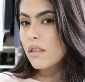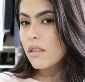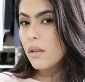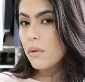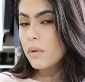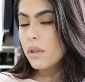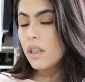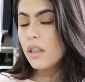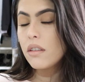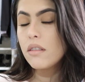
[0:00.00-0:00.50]

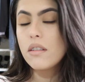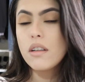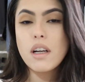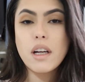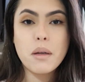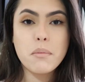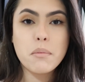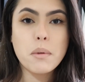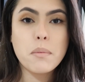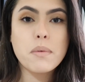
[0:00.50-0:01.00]
So cute,
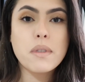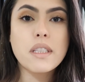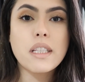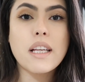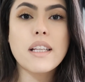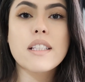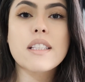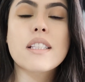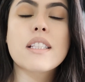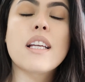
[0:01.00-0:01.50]
I'm
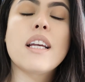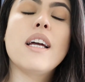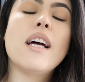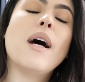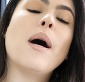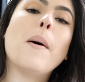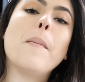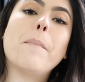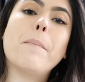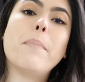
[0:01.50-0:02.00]
obsessed.
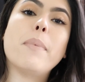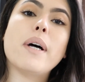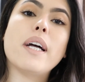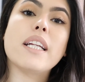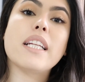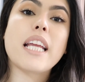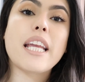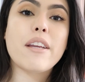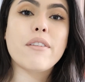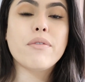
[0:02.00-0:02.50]

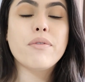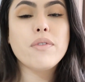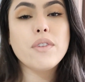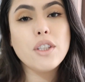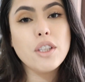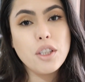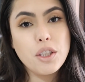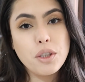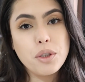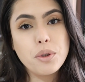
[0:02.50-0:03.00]
But if
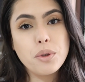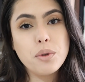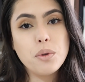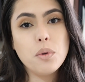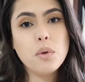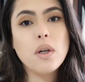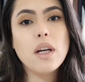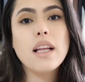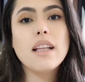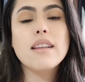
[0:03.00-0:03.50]

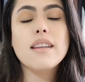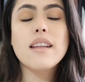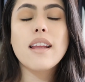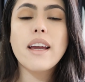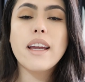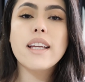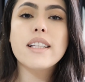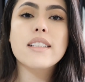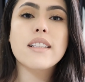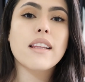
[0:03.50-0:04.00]
you
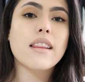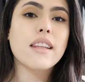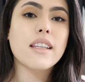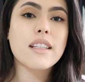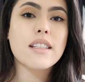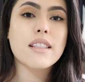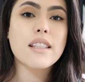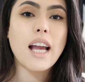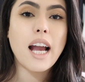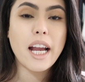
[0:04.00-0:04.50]
liked
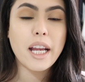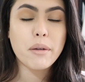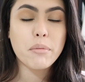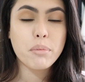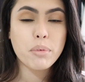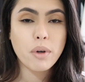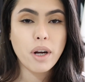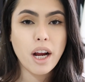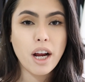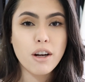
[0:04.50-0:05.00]
this
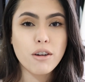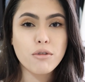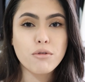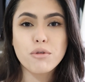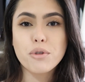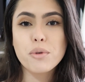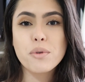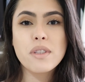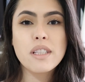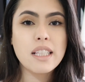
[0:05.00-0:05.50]
eyebrow
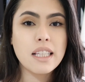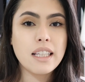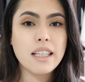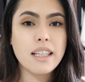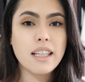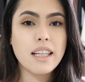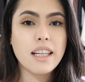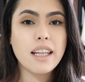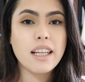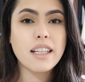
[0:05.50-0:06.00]

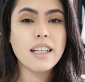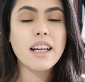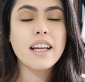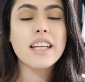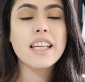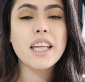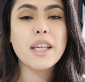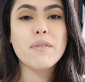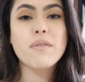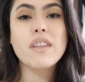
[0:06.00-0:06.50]
routine,
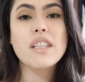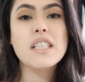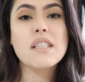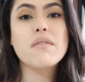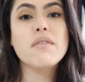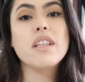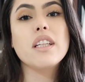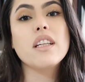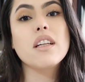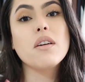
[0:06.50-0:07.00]
give this
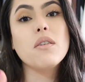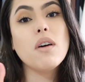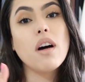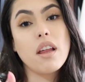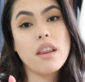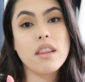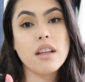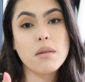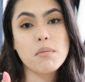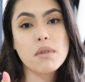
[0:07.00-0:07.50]
video
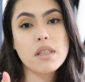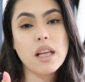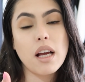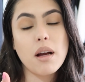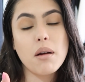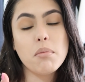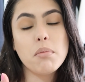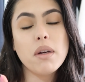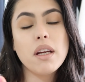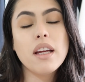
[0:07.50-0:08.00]
a thumbs
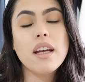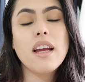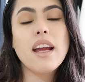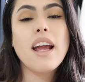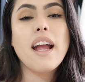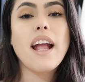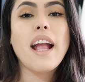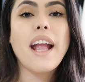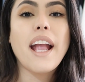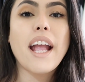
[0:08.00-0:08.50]
up.
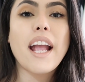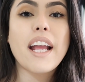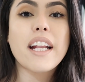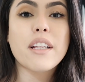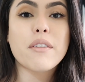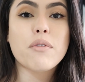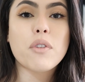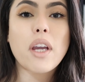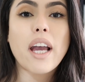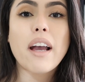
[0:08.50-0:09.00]
And
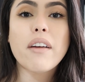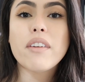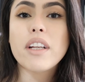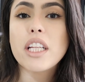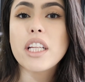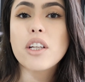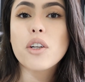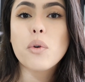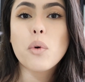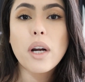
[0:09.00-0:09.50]
if you have
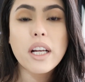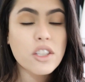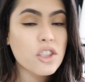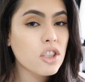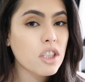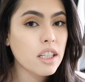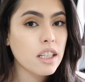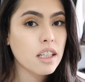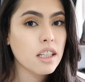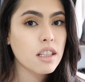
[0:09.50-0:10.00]
any
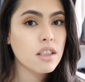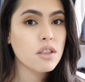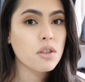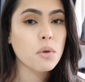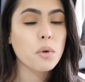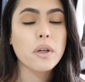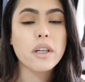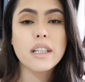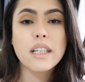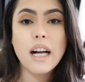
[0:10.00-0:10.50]
questions
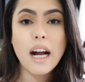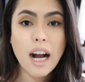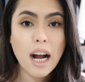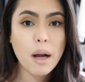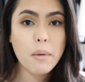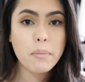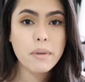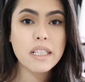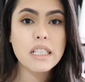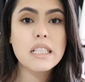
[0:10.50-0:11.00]
or
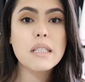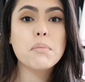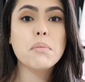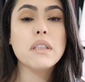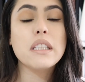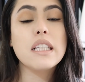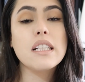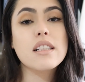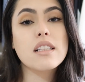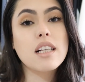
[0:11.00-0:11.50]
comments,
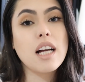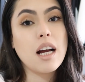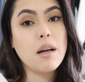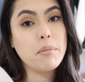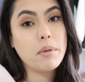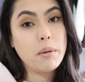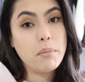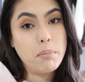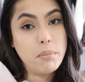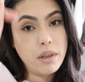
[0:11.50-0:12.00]
please
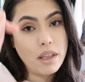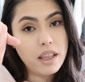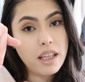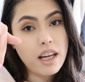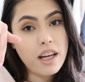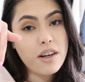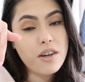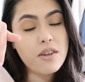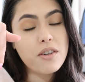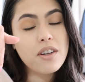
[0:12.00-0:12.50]
comment
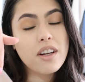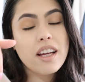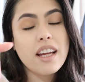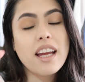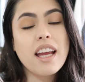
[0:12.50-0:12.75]
below